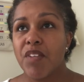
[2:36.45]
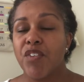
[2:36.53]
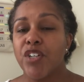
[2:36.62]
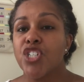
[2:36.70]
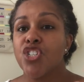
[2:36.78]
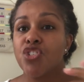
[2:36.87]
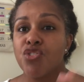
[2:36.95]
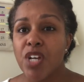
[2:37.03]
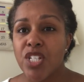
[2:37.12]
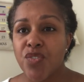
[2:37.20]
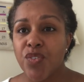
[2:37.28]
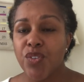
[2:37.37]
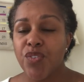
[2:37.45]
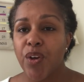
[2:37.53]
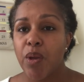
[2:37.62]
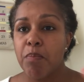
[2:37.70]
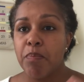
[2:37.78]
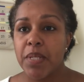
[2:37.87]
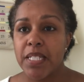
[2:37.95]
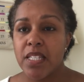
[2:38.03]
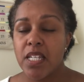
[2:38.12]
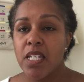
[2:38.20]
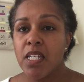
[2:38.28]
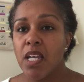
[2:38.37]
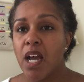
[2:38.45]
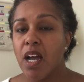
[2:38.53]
very stressful, very busy.